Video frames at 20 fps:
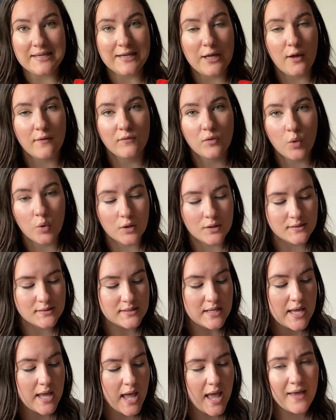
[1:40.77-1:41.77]
Now, of course,
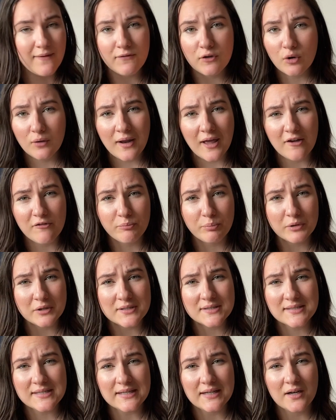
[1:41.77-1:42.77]
if you don't have bird
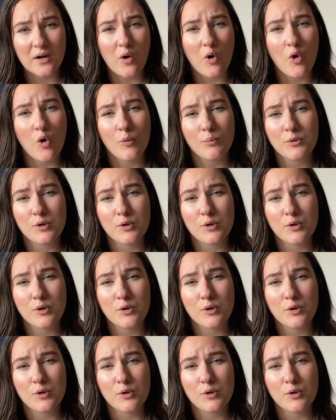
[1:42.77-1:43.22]
seed at home,